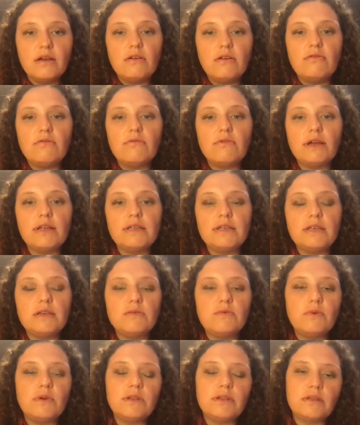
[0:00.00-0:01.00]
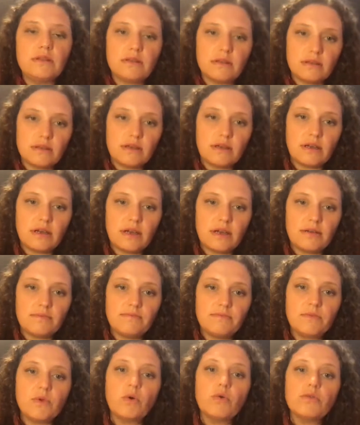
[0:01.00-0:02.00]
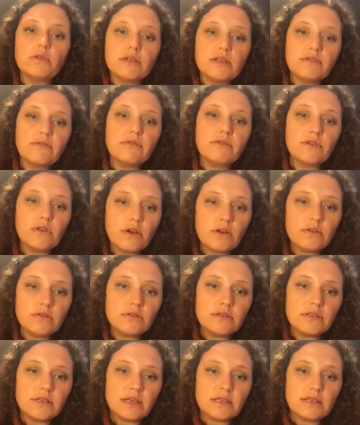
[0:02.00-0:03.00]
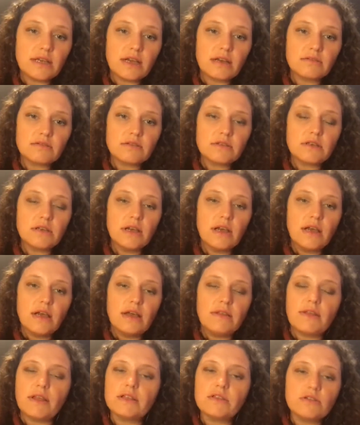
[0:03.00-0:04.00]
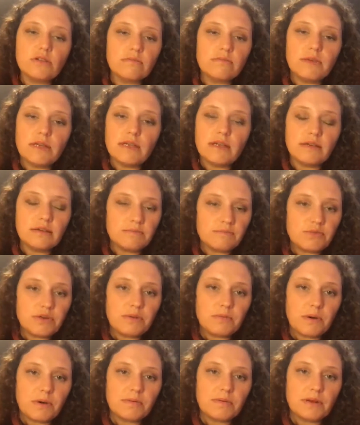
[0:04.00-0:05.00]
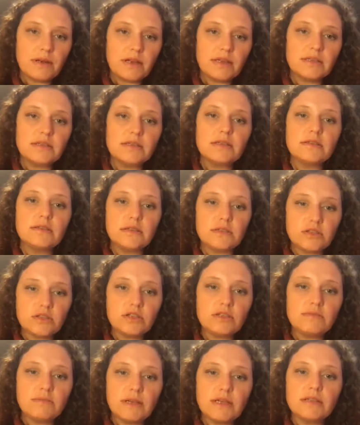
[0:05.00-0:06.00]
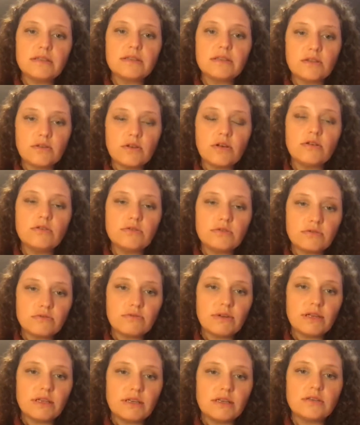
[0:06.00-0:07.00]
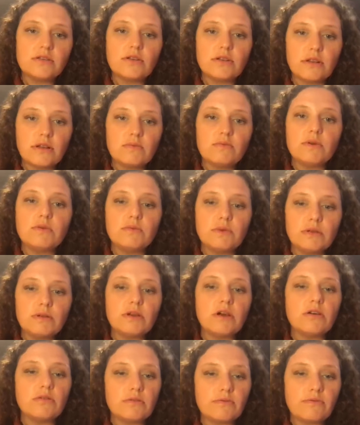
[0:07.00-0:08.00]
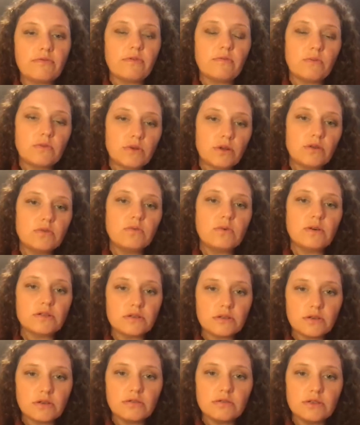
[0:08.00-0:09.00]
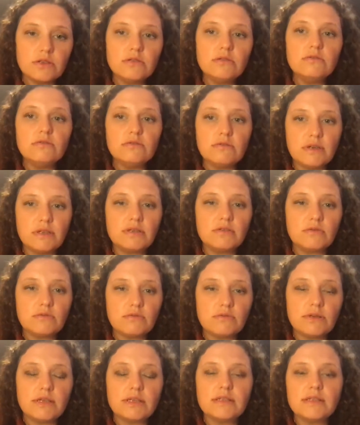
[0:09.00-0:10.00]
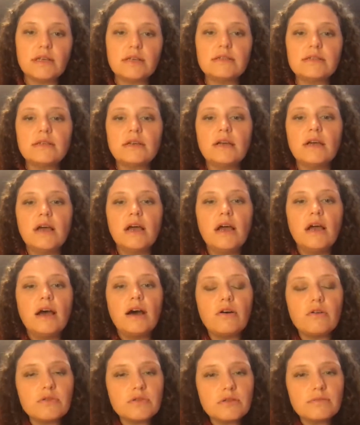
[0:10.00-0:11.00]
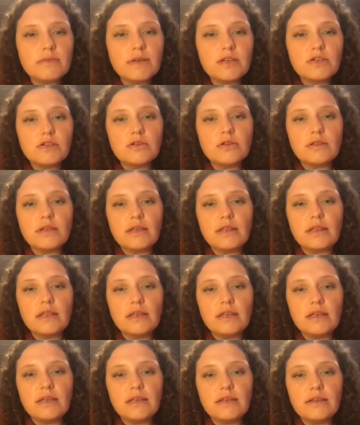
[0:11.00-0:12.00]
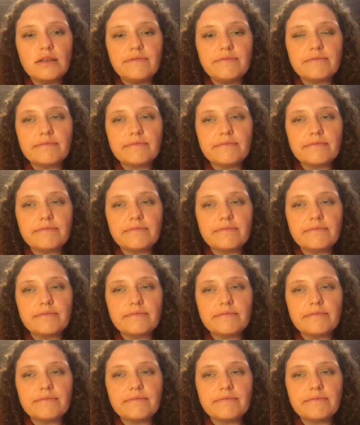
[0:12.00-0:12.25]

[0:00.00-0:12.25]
ready with all the different nodes set out. And that's not meaning pre-populated. It just means the nodes are ready so that when we go from node 1 to node 2, it's already set. I also make sure that the